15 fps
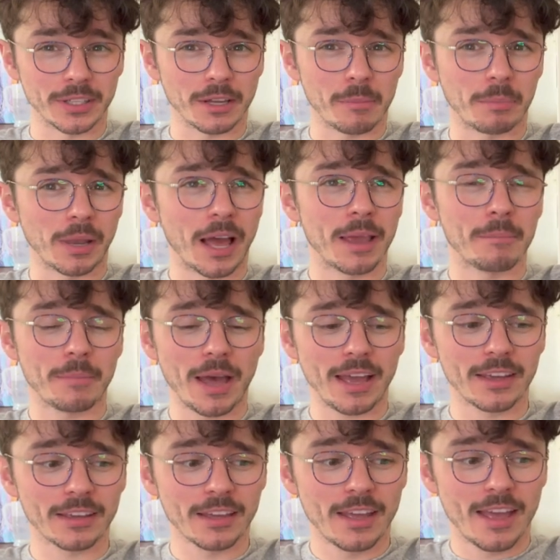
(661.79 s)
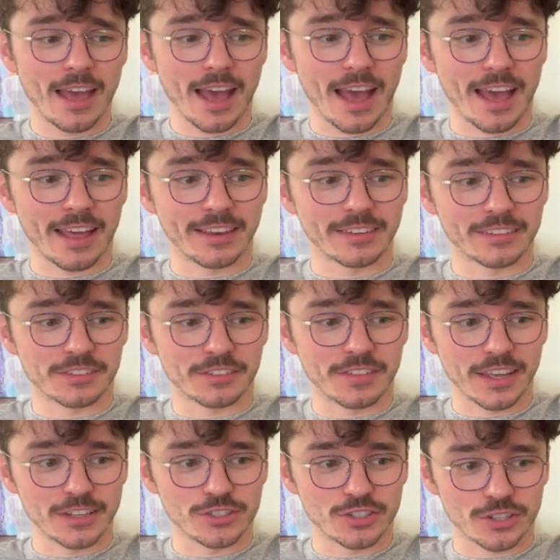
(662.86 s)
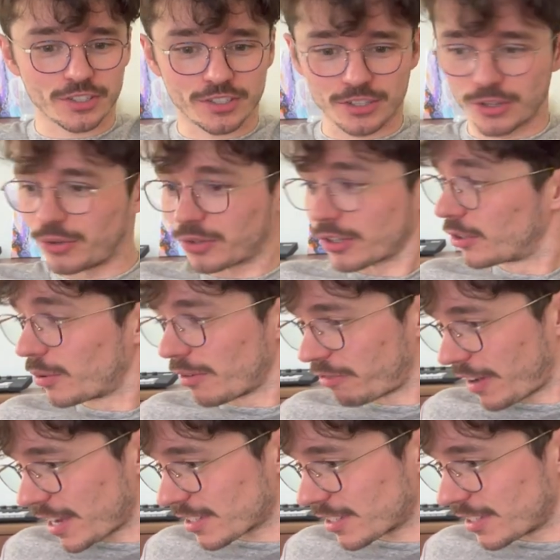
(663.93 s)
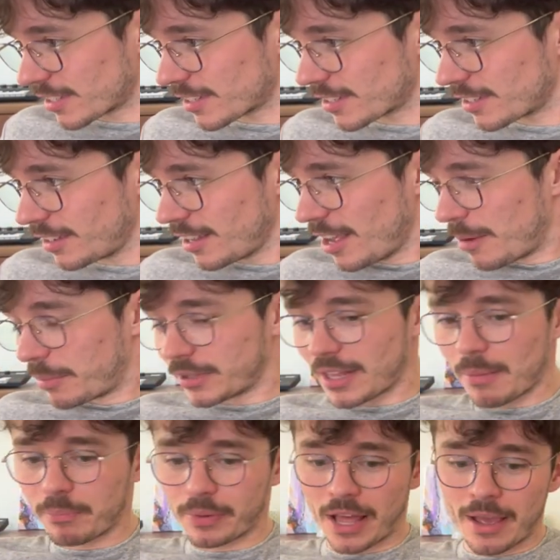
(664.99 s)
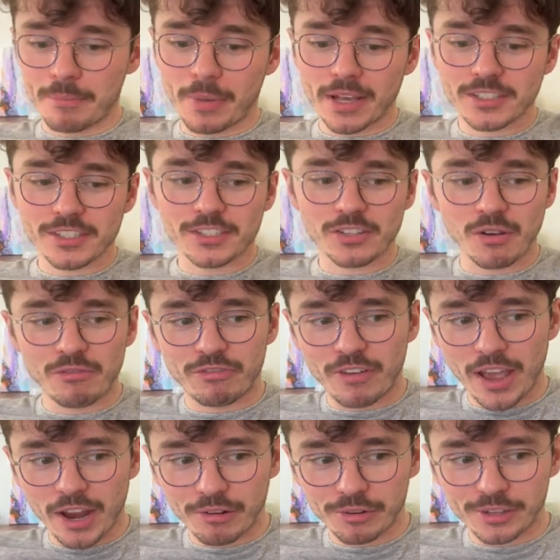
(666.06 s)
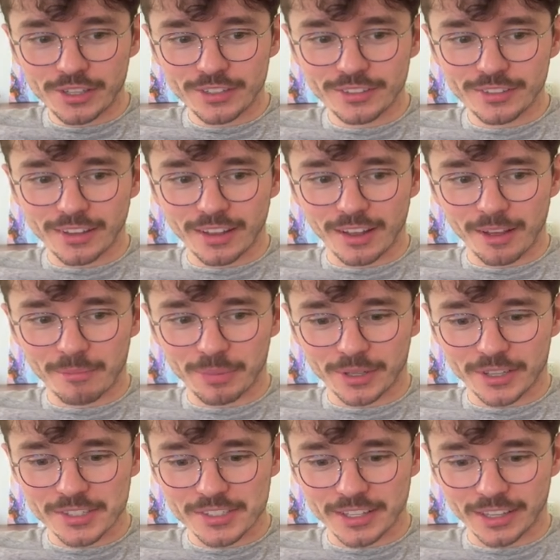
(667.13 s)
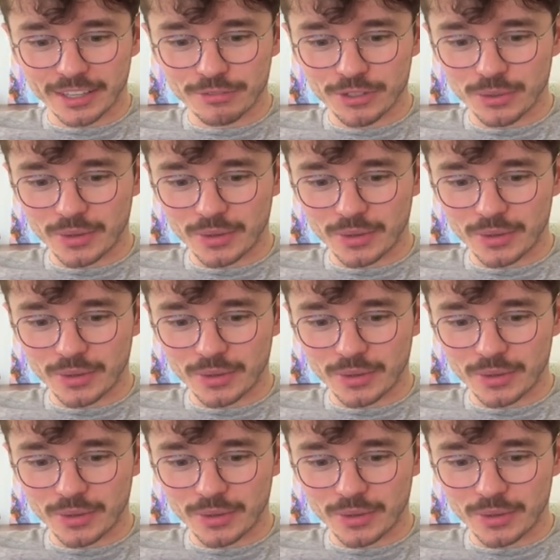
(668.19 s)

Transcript: a blind bag and they just, who can do it fastest? Oh, but then blind bags are so varied because like if you